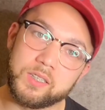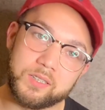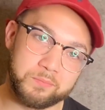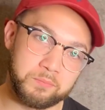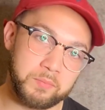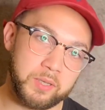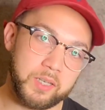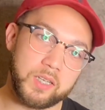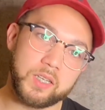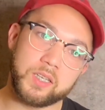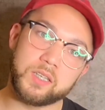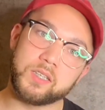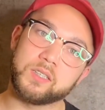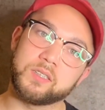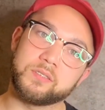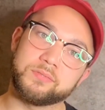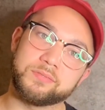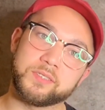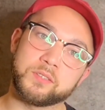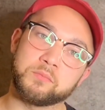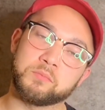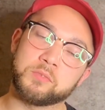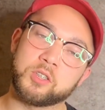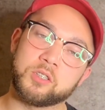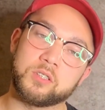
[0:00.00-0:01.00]
I know she had to
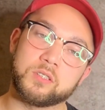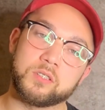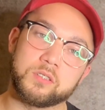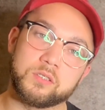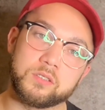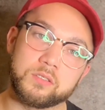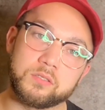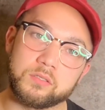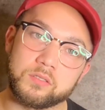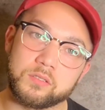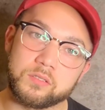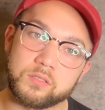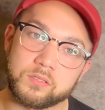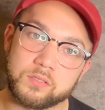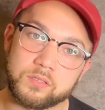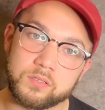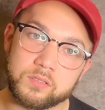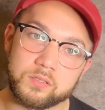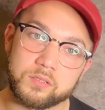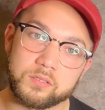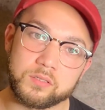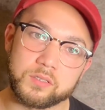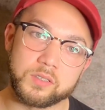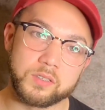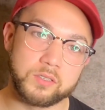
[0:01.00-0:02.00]
say something to him.
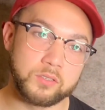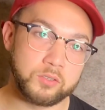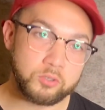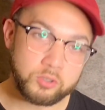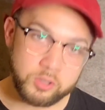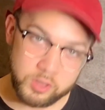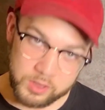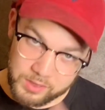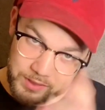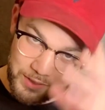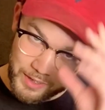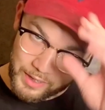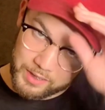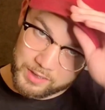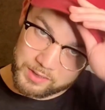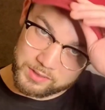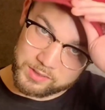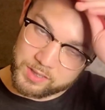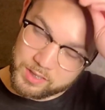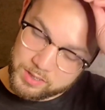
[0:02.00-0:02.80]
I know she had to say